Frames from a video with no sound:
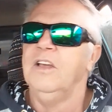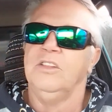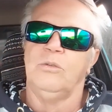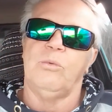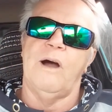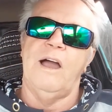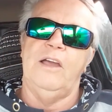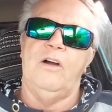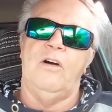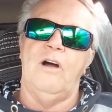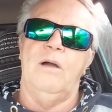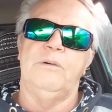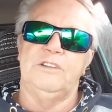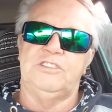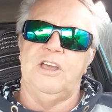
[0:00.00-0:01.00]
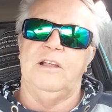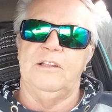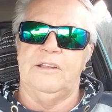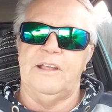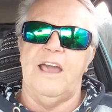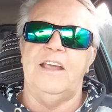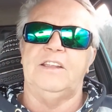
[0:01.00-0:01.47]
the way I would tell
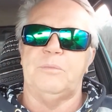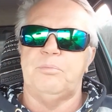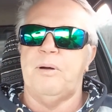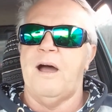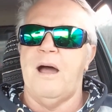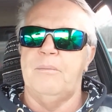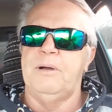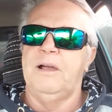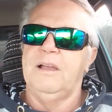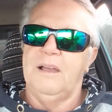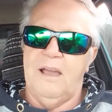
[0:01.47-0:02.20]
it at the pub